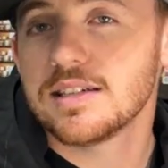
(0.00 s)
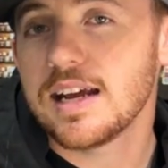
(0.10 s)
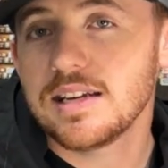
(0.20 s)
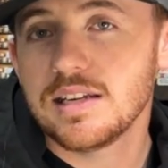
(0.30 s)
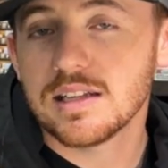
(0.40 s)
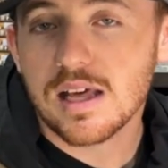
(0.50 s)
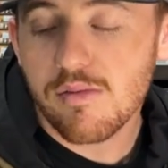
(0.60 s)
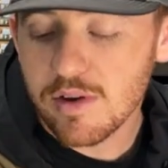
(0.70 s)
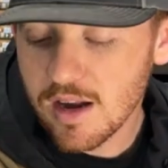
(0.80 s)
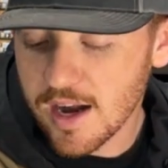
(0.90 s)

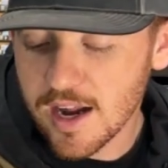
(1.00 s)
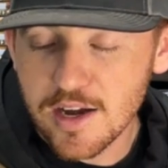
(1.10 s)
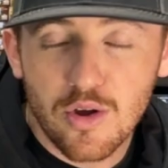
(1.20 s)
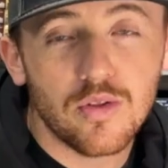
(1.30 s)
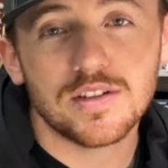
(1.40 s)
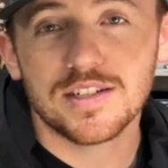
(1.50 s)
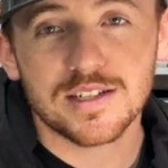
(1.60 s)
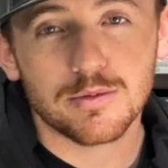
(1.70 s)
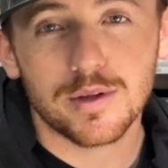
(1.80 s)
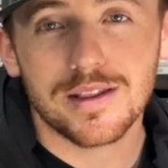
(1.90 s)
1911. And I know this
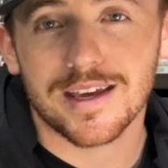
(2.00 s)
isn't really the